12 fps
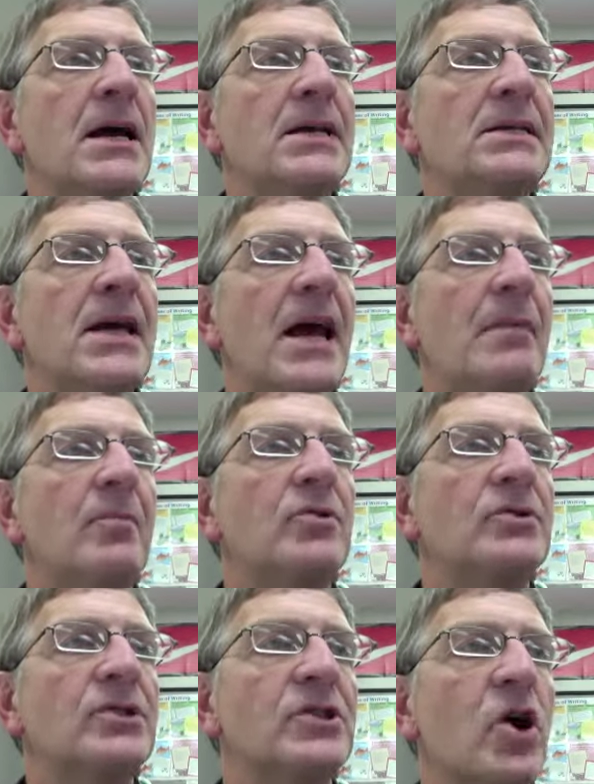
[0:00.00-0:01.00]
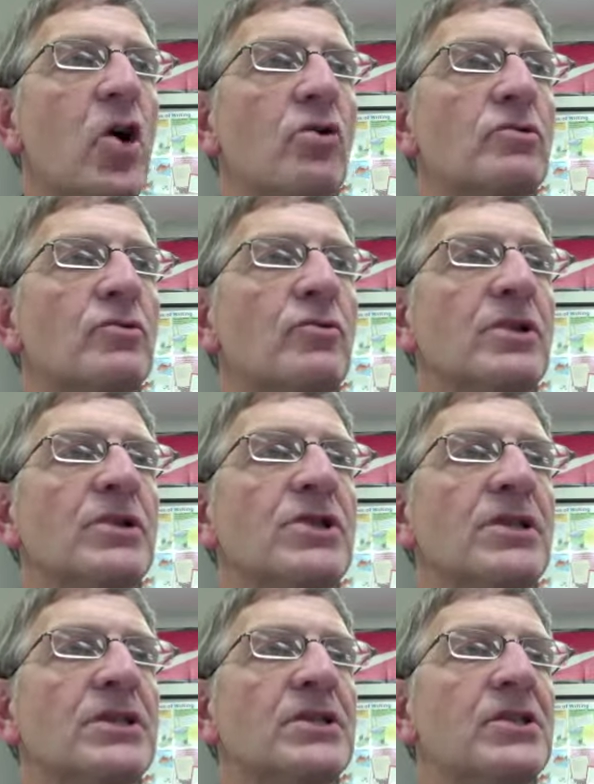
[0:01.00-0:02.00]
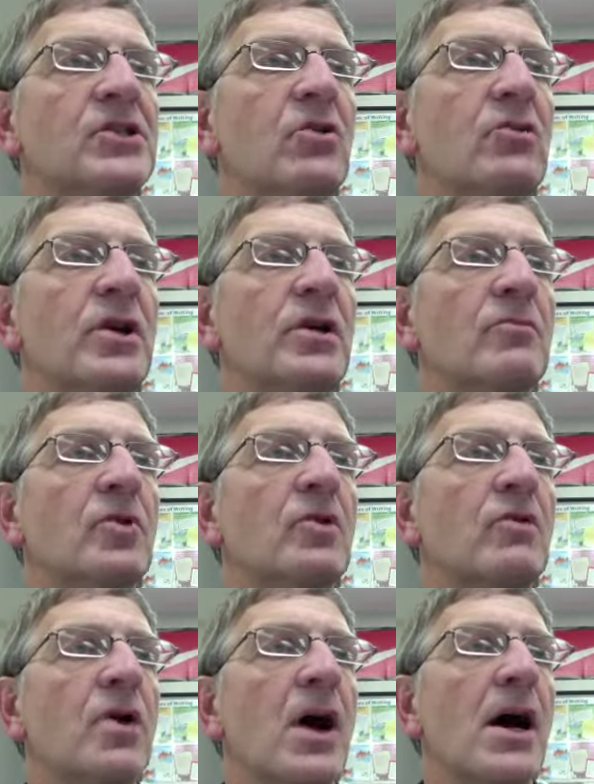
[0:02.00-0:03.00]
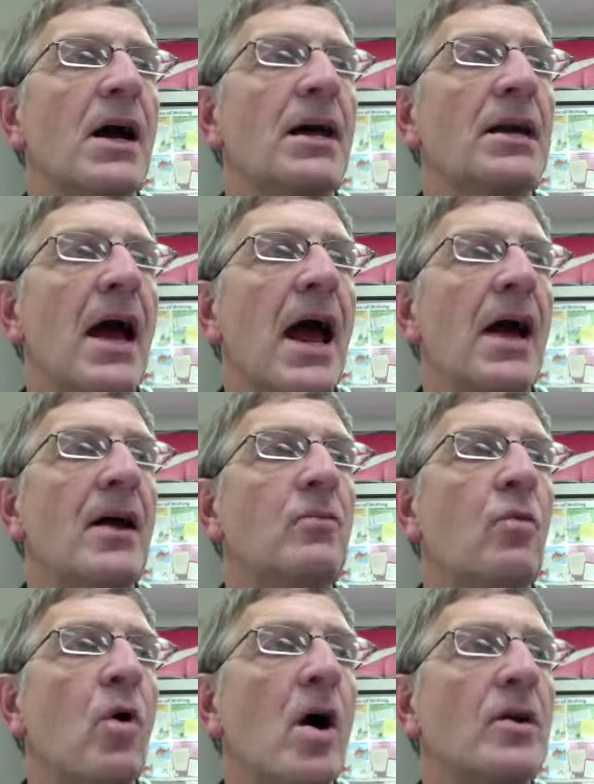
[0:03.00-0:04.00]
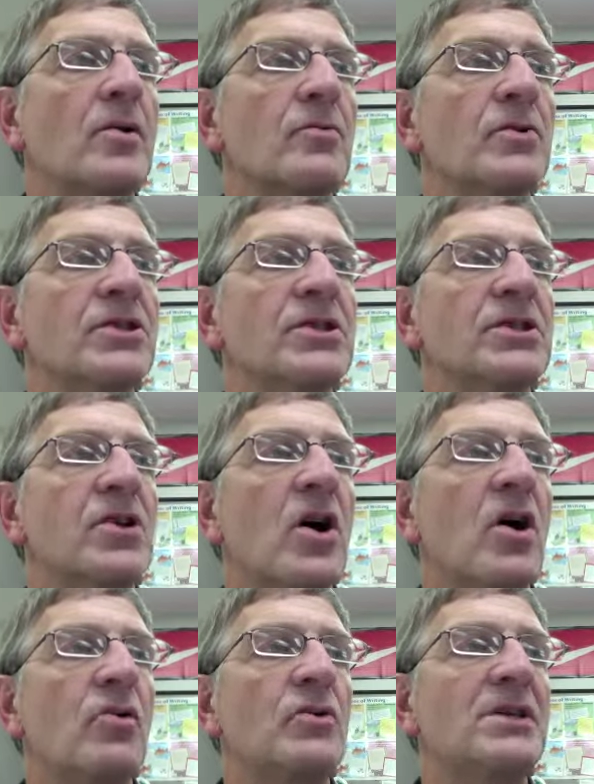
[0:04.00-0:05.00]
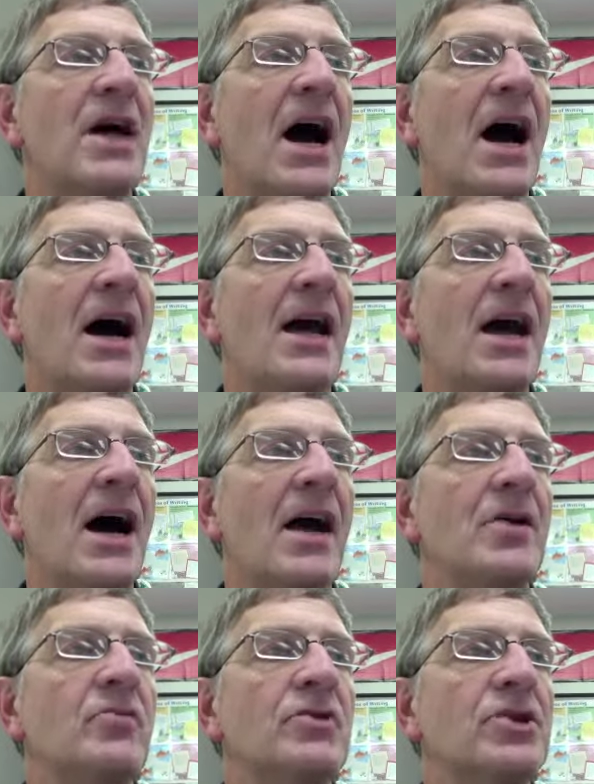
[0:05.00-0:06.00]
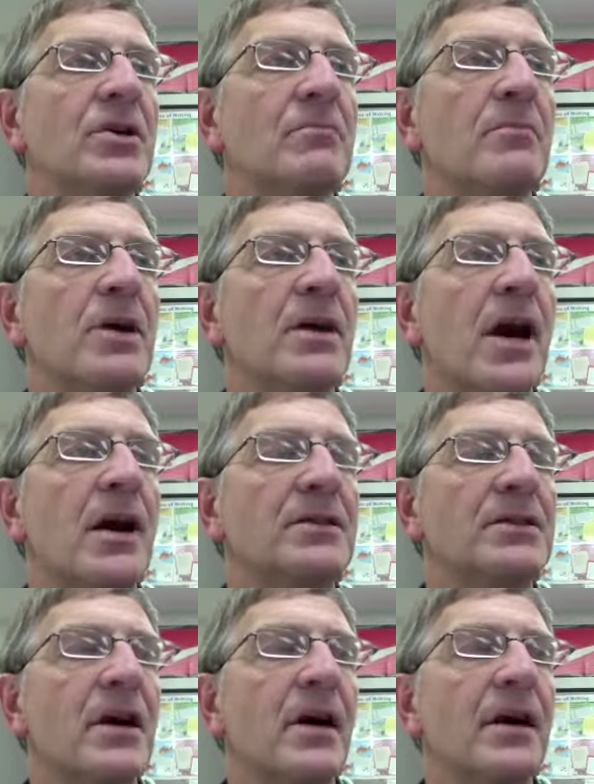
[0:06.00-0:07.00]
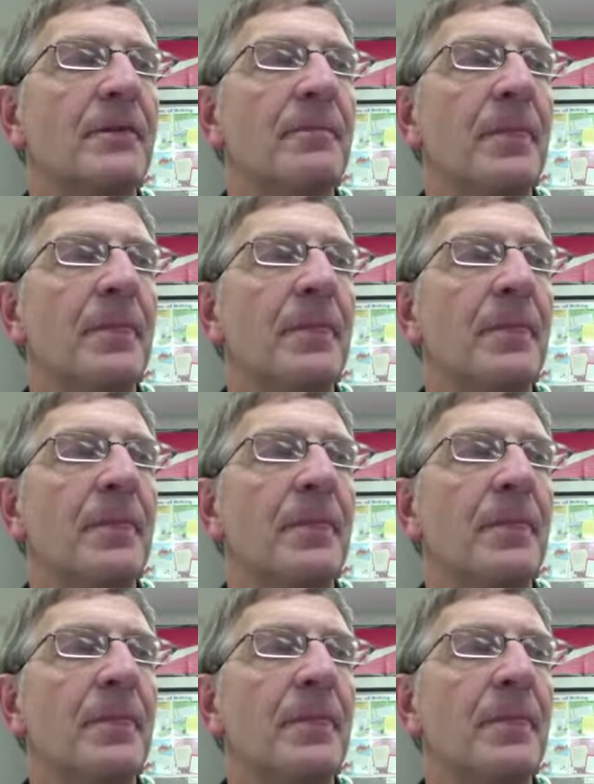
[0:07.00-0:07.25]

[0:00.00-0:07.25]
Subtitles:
table salt, which is sodium chloride, and water, which is called dihydrogen monoxide.